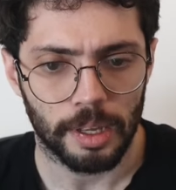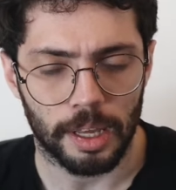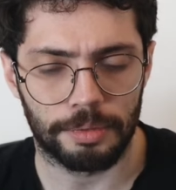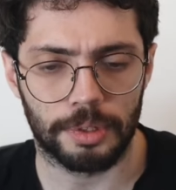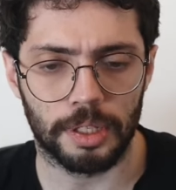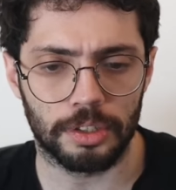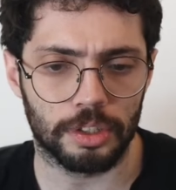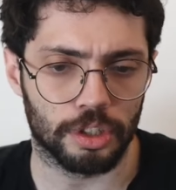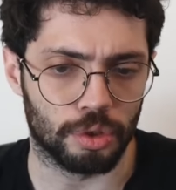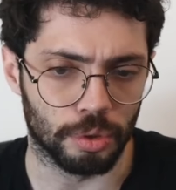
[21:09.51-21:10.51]
If this
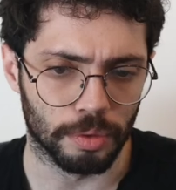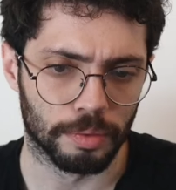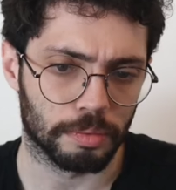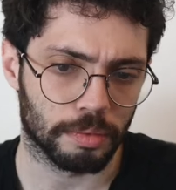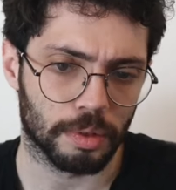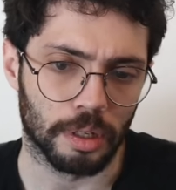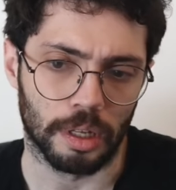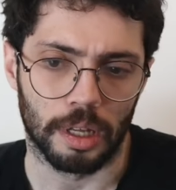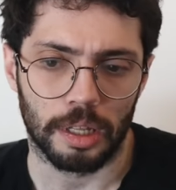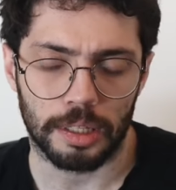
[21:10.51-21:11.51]
is null,
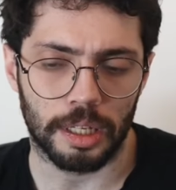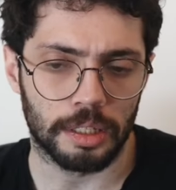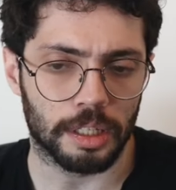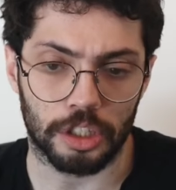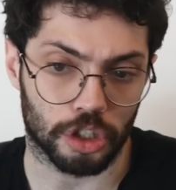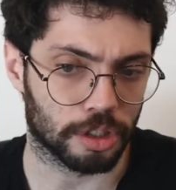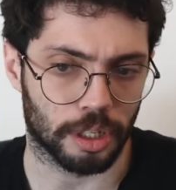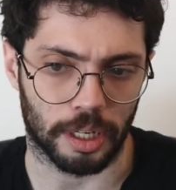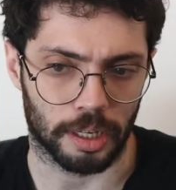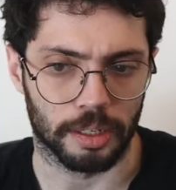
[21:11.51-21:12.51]
then it's just a
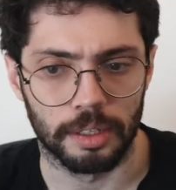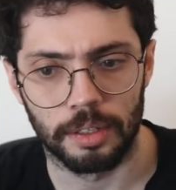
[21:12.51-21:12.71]
tag,